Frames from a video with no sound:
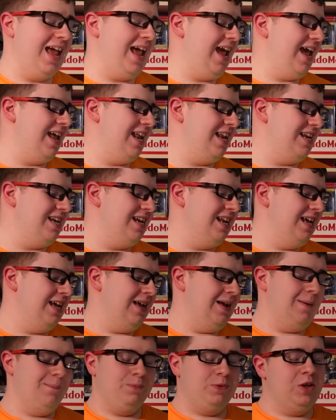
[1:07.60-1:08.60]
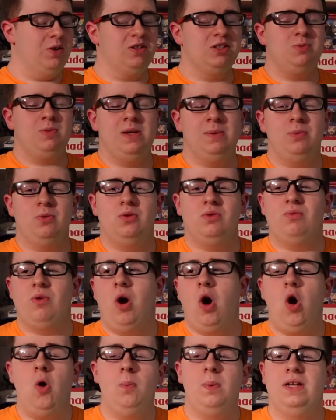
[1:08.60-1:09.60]
And there was people
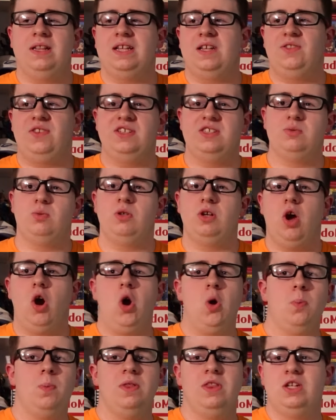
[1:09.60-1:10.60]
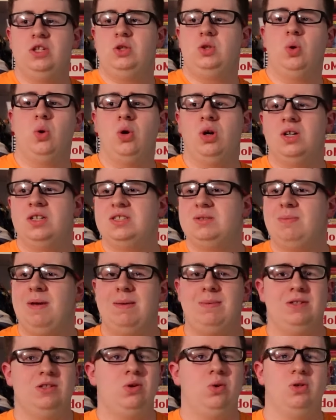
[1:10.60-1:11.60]
hoping that this would open the doors
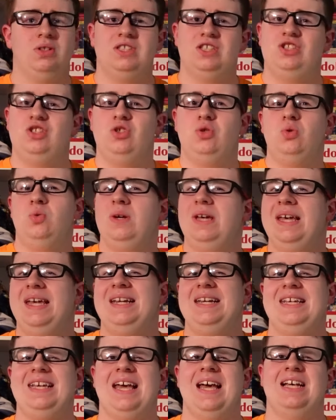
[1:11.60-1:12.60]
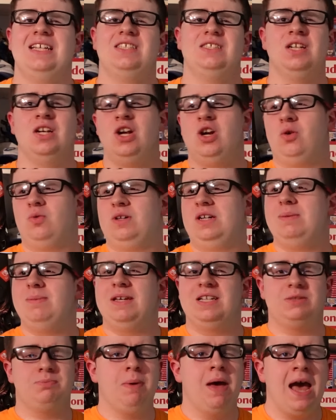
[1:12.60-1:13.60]
maybe towards a new NES
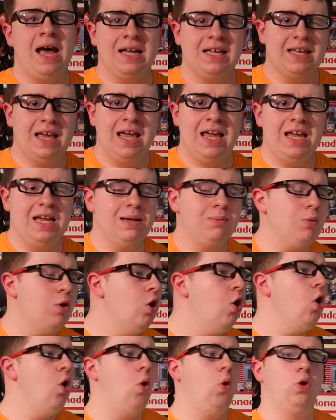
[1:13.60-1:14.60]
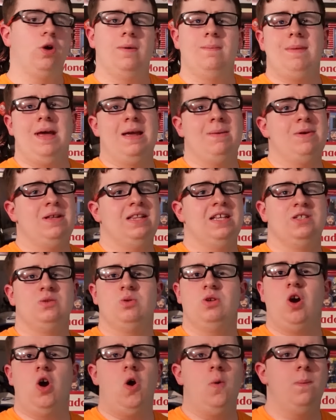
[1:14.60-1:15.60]
Remix Pack game, or maybe this
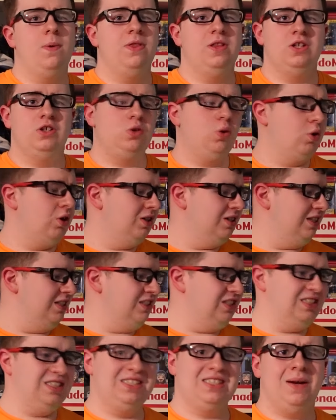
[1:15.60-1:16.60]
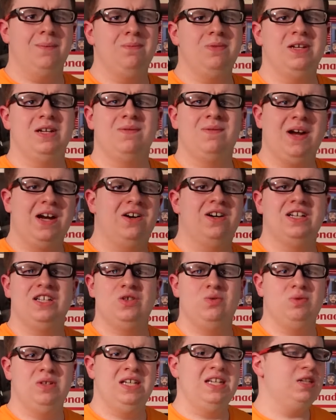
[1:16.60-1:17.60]
would open the door to just something very
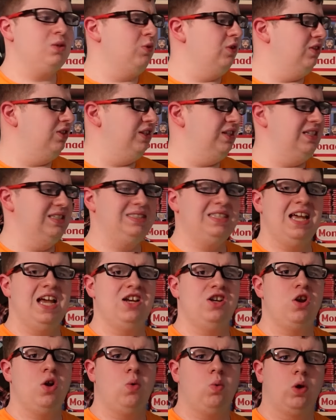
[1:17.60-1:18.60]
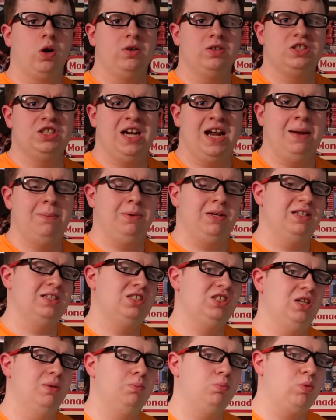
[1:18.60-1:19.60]
unique with the Nintendo World
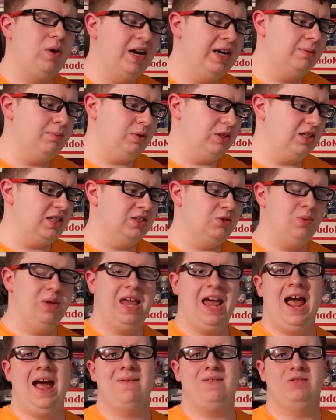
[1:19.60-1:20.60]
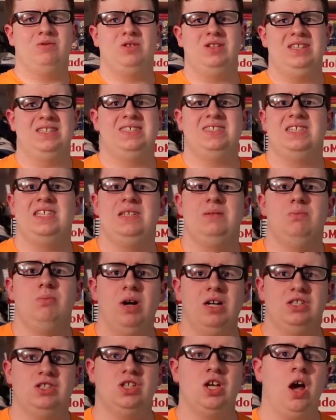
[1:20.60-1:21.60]
Championship brand because we haven't really seen
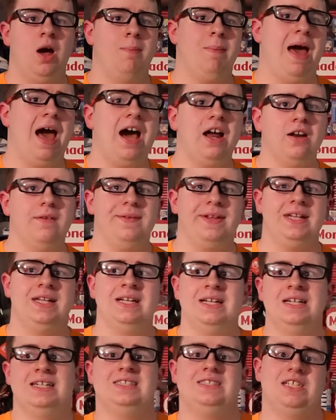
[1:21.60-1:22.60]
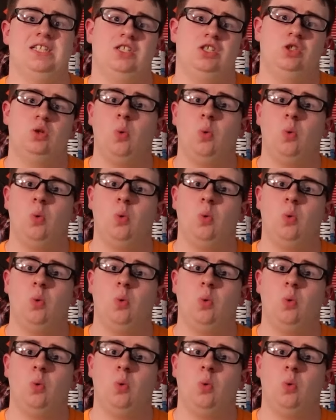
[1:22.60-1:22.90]
much come out of it since